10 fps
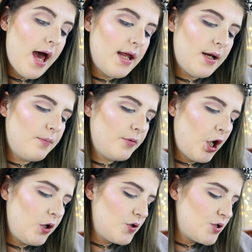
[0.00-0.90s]
and I'm
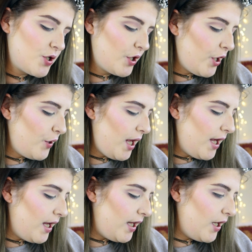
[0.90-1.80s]
going to go
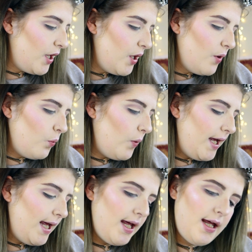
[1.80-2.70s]
in
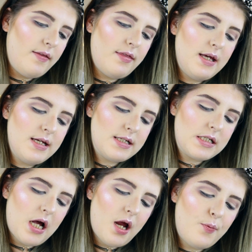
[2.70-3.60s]
with
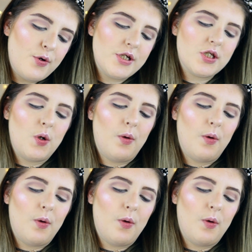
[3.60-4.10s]
Cypress